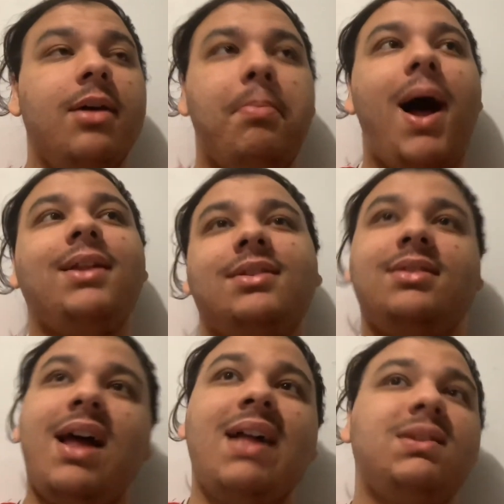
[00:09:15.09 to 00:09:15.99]
Bar the
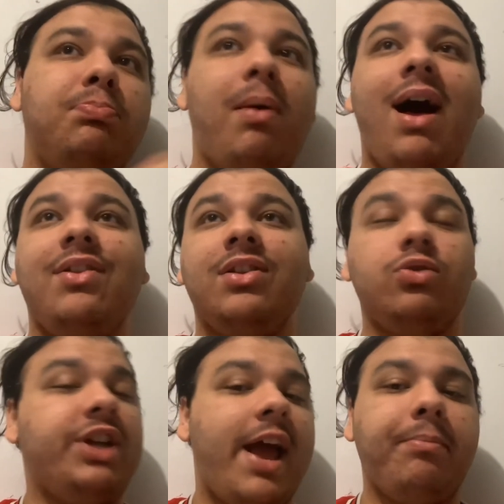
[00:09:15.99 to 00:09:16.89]
stats, bar the
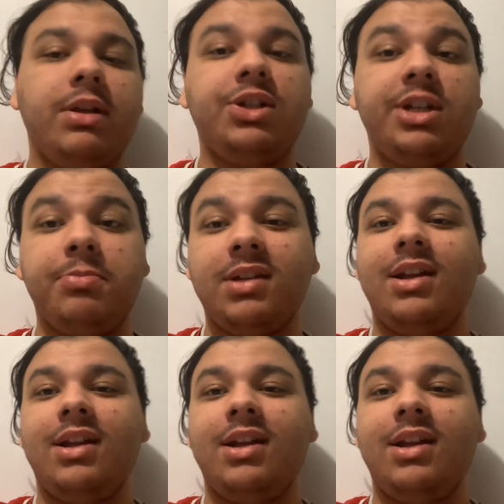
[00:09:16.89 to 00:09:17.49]
championships,